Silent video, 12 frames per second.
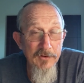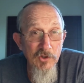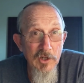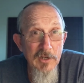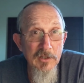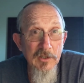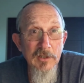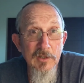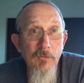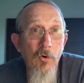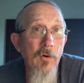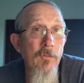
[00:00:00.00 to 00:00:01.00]
Jesus
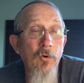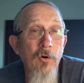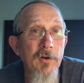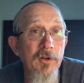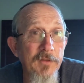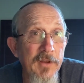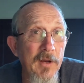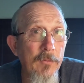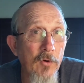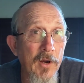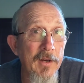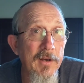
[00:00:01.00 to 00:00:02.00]
is more important to
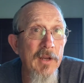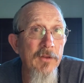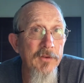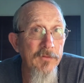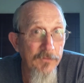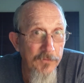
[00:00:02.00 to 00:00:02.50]
them right now than